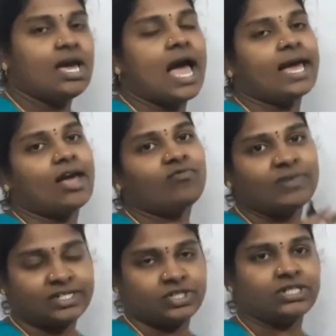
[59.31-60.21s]
I have
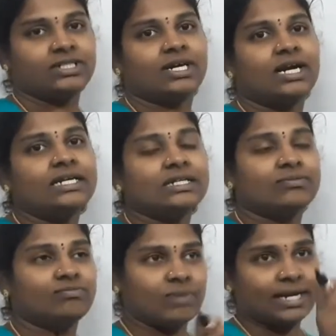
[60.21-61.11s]
mentioned that
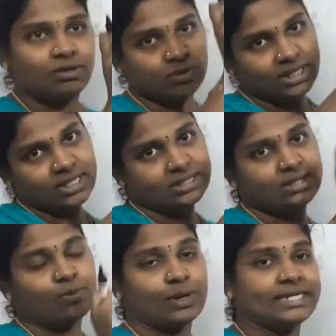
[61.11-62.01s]
by looking at the
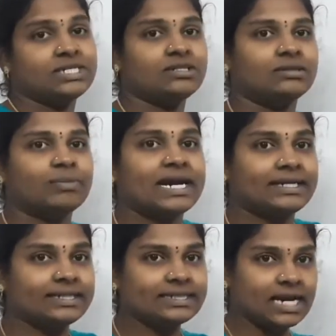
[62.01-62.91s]
question, by
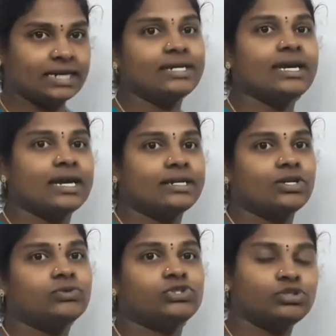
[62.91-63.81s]
understanding it,
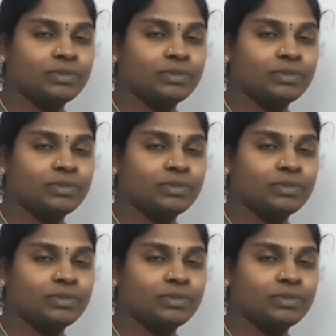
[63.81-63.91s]
you should